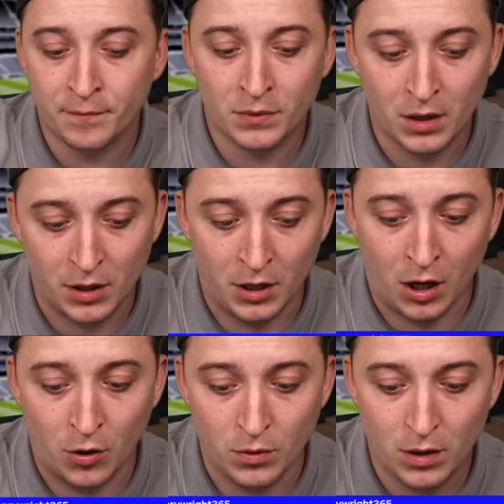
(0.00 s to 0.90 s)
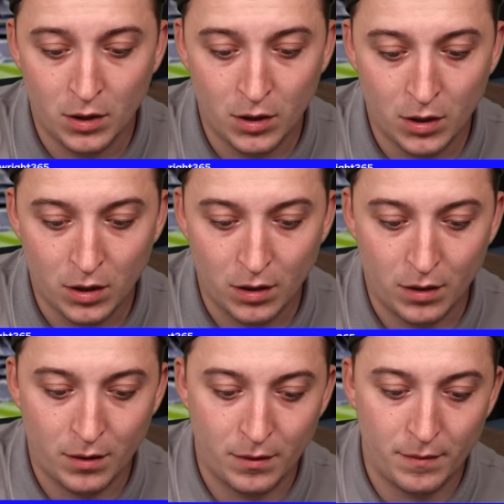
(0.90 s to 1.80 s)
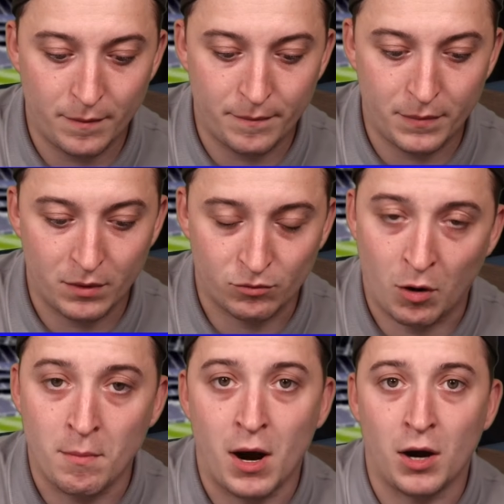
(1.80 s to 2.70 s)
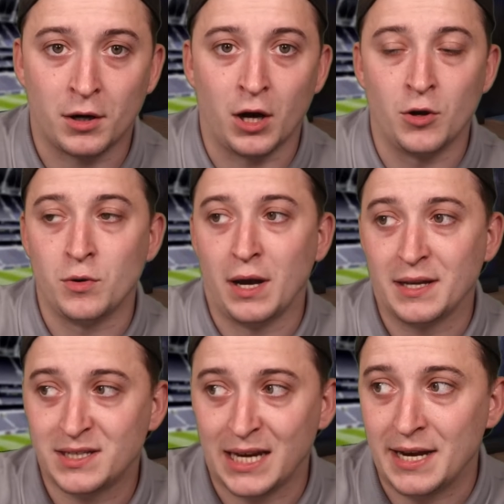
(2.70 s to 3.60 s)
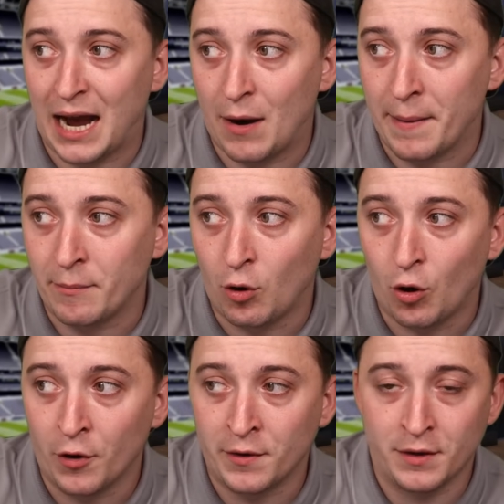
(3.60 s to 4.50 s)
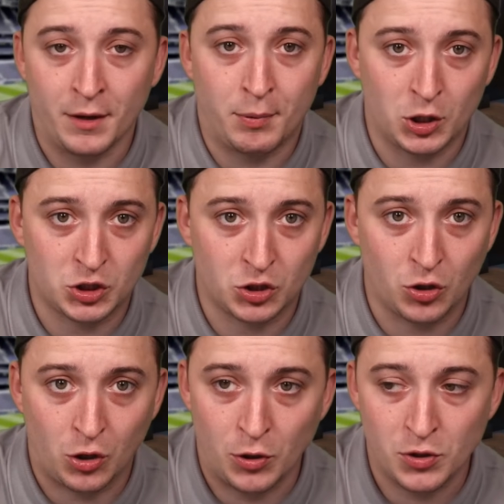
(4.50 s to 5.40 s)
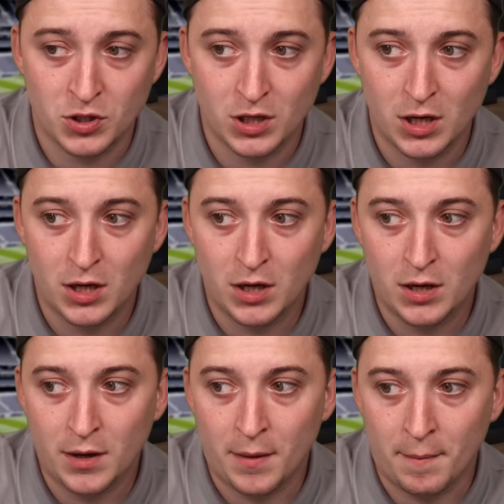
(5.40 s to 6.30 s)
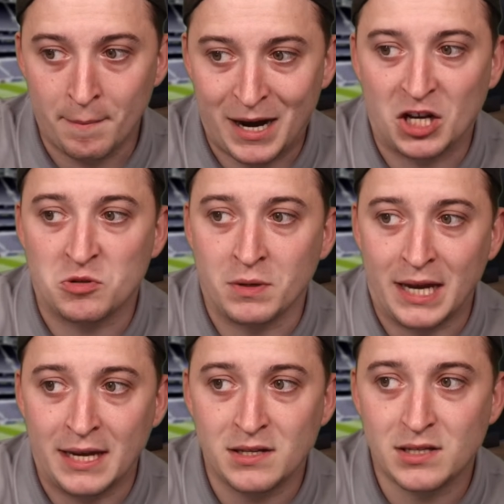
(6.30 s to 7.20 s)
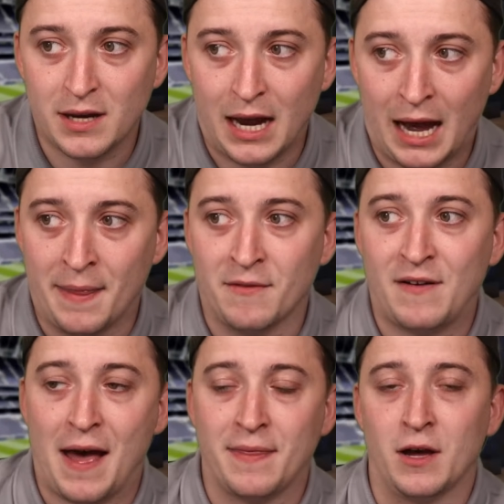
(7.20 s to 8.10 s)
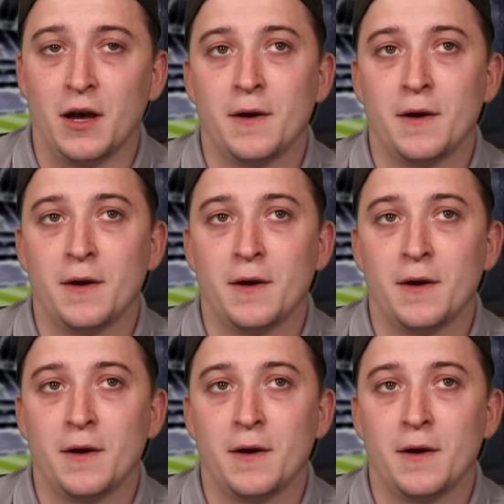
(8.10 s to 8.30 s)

you know, Romano has said how important that Postecoglou's management is. And the fact that,